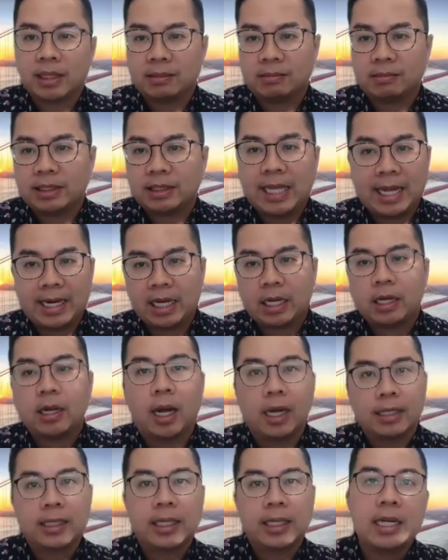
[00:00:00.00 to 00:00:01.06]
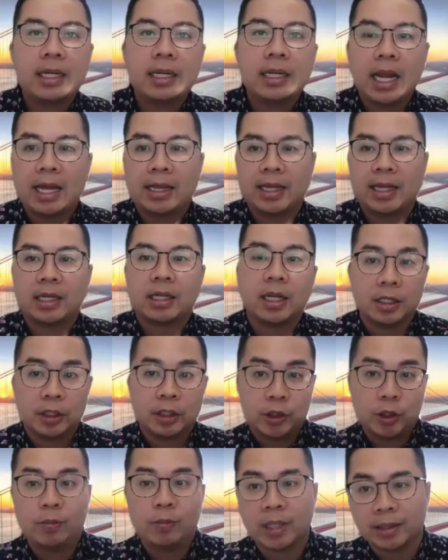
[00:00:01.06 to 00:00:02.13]
static content and then
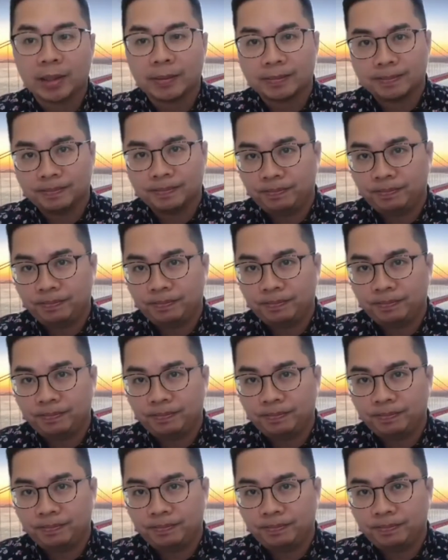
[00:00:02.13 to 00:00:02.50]
consume them.